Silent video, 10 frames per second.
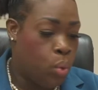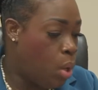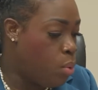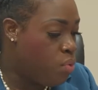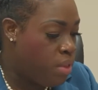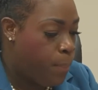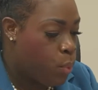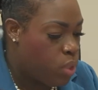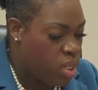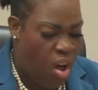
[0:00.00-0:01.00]
No, you say
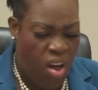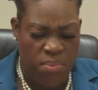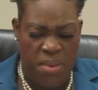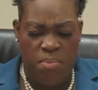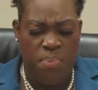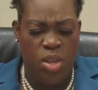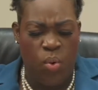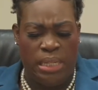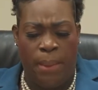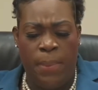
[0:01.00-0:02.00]
protocols, Miss B. You
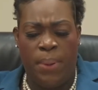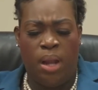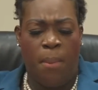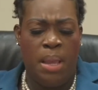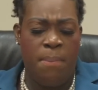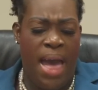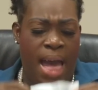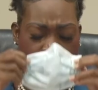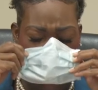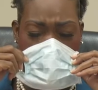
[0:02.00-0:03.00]
want to tell me put on my
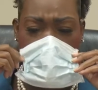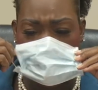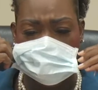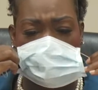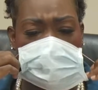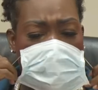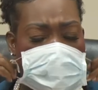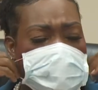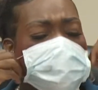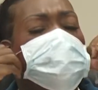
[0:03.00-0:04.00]
mask?
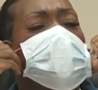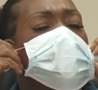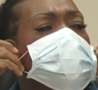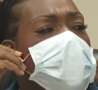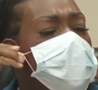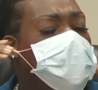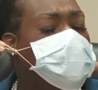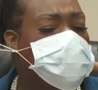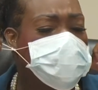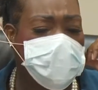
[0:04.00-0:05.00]
I don't remember
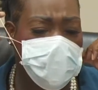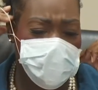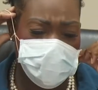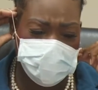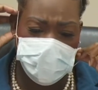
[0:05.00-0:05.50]
this at all, at